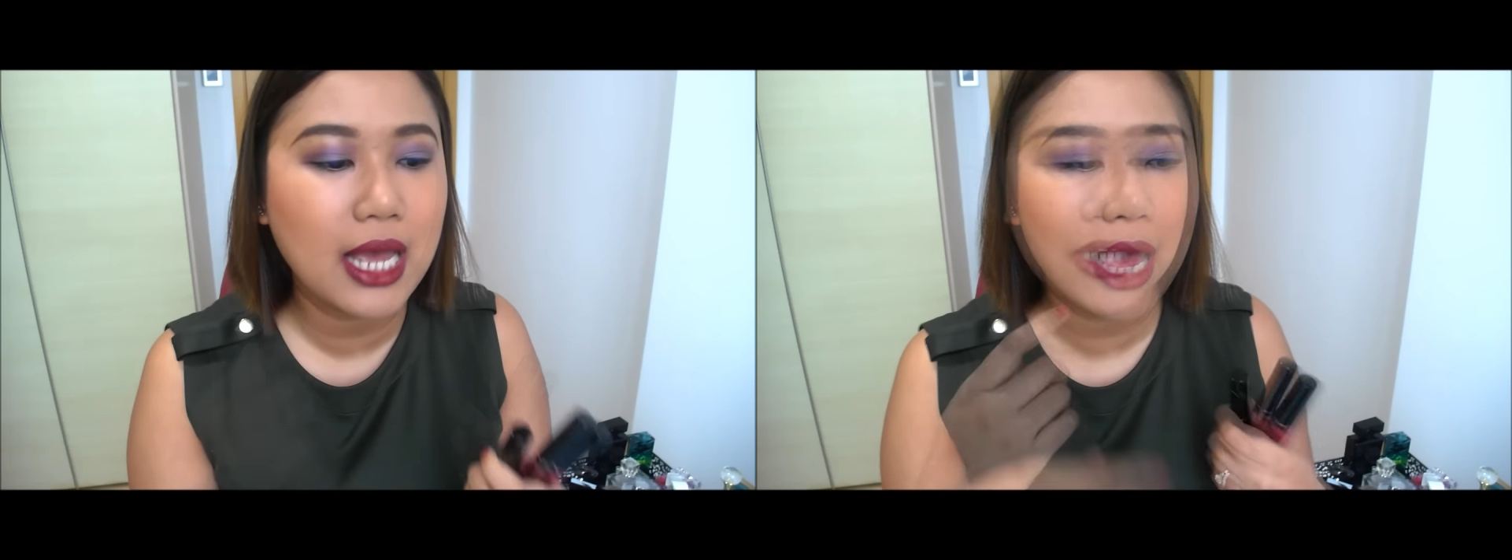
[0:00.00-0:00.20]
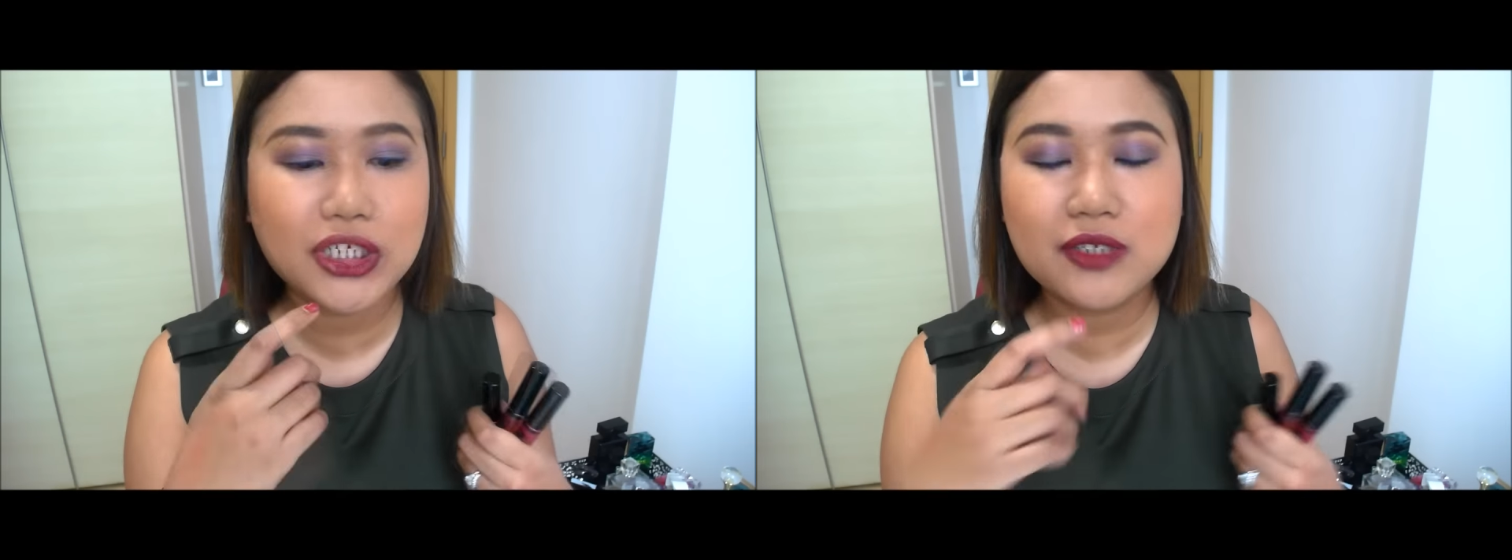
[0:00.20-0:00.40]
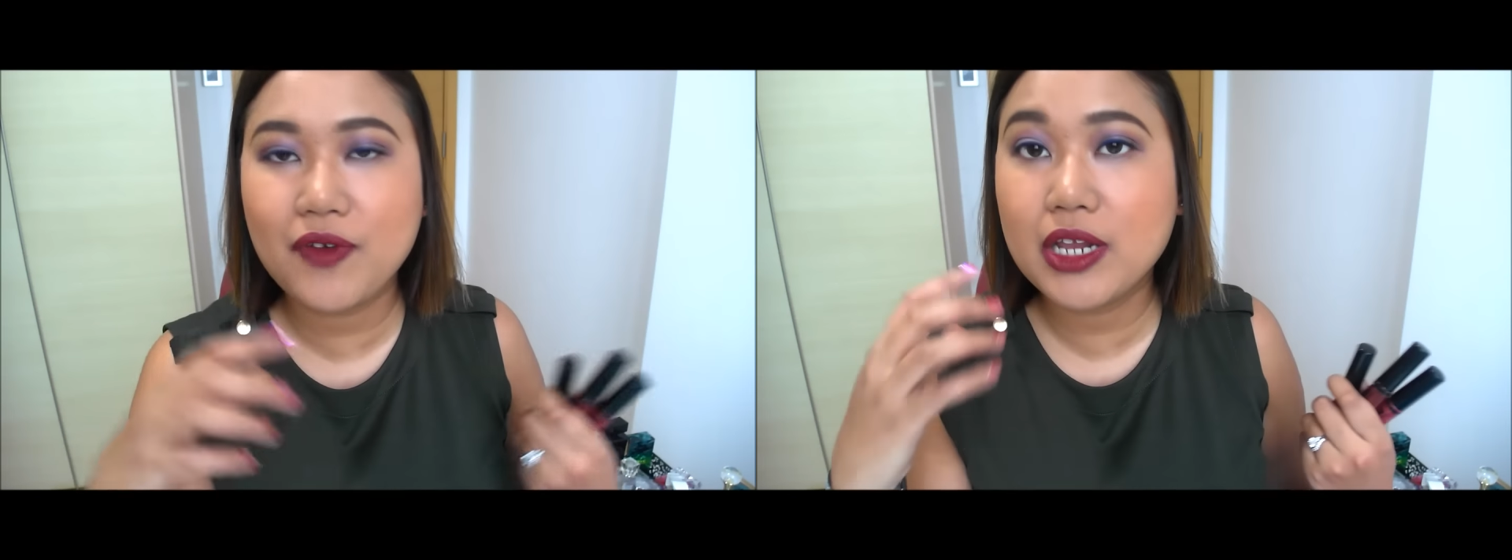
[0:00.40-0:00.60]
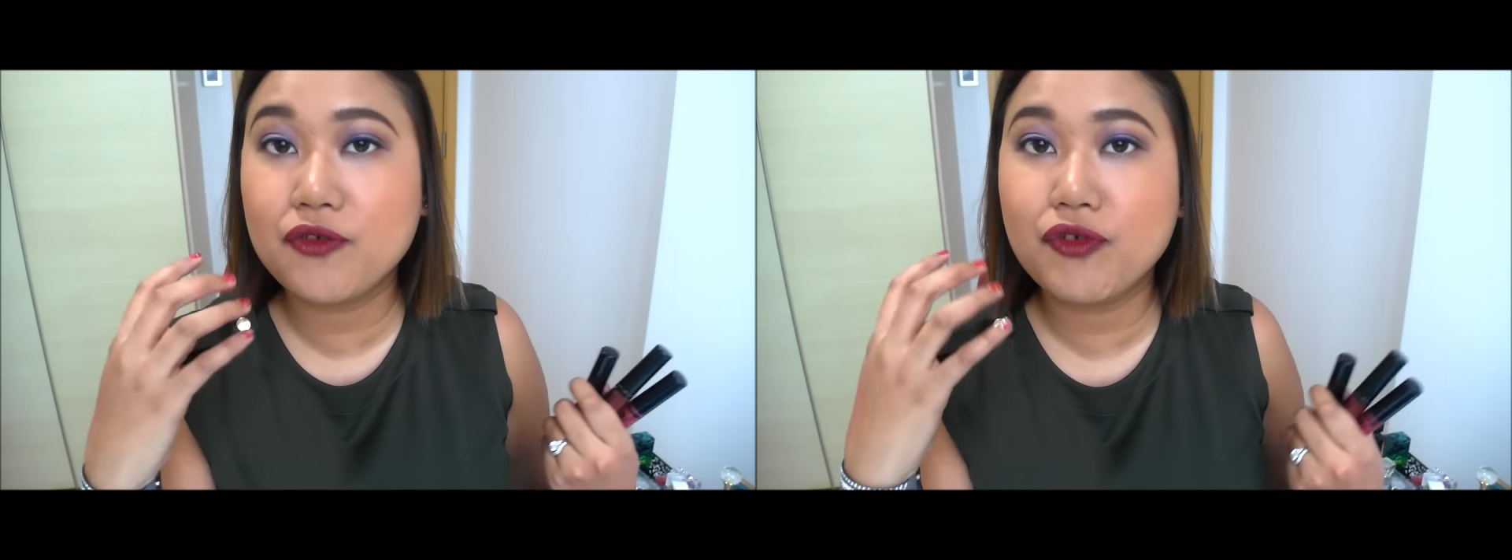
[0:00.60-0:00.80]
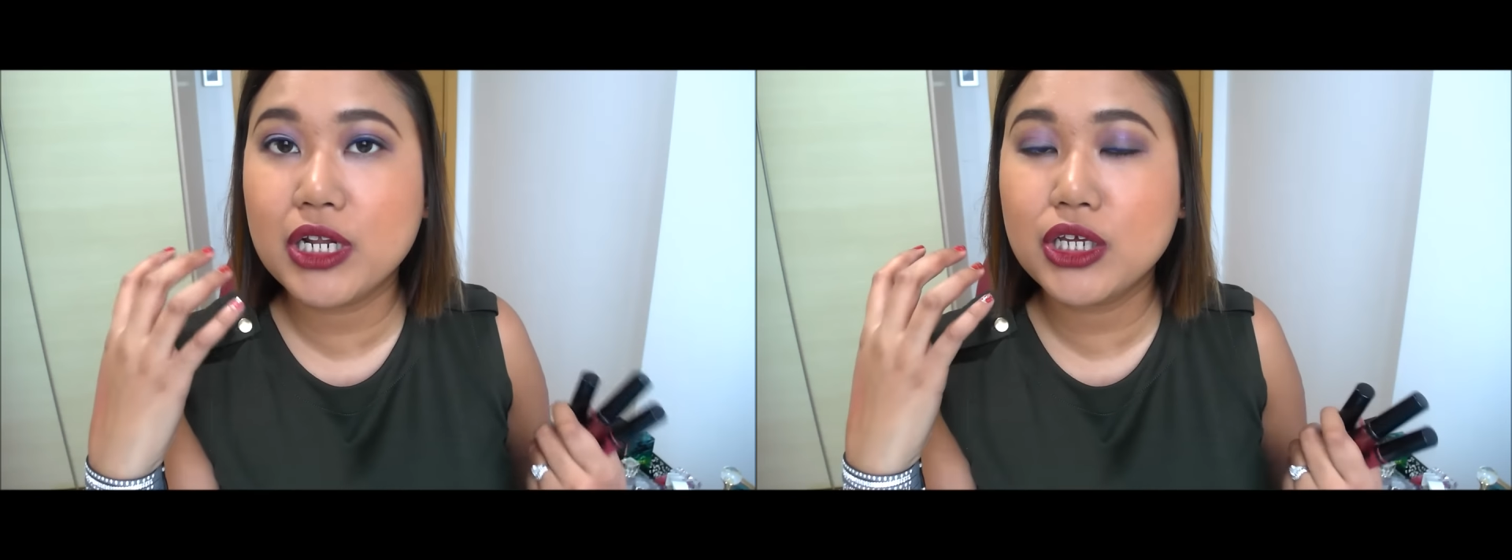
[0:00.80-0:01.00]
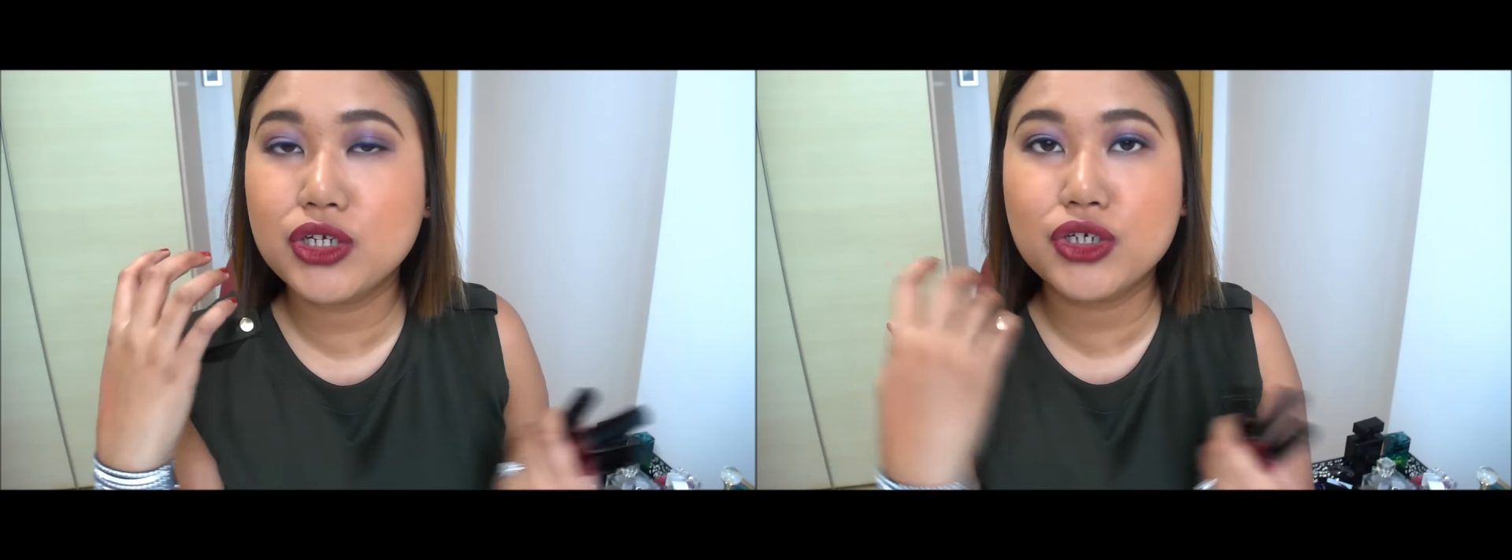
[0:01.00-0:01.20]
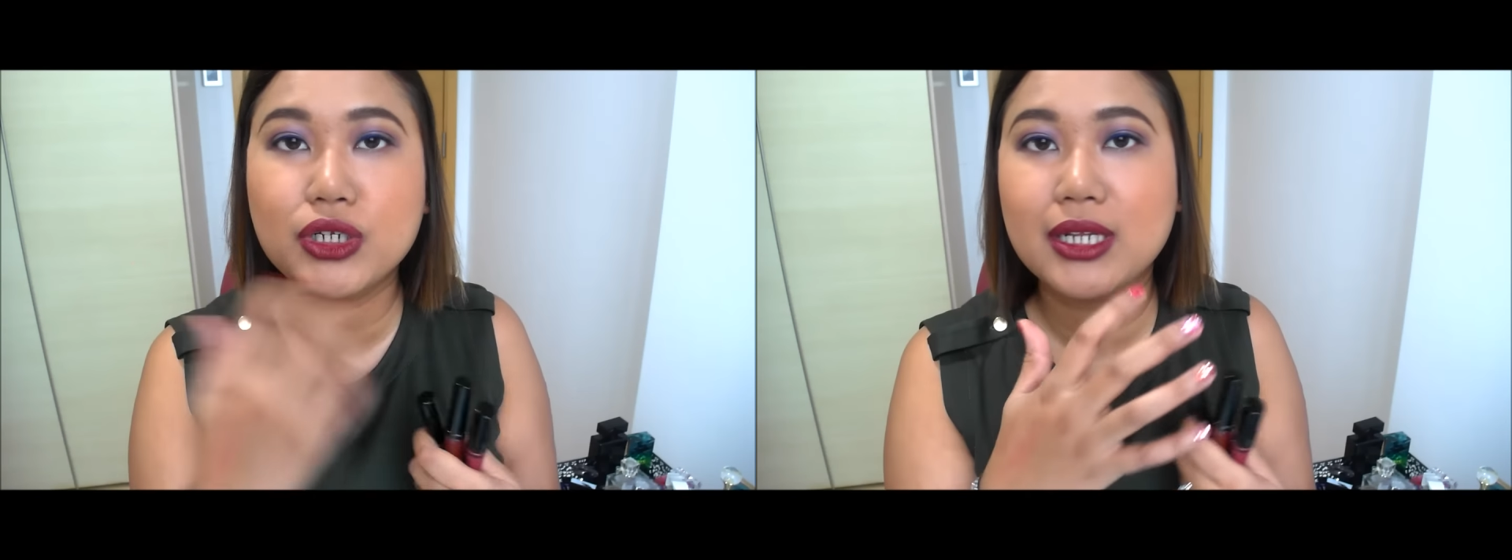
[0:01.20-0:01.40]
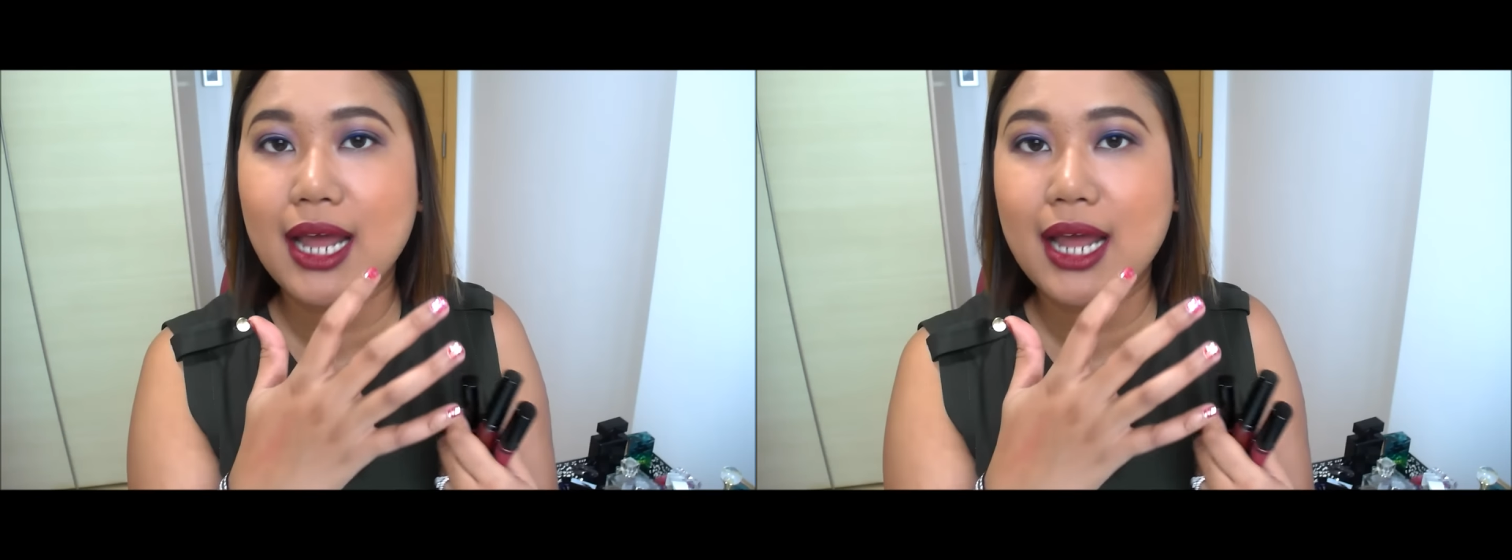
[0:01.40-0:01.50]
But just find a really really good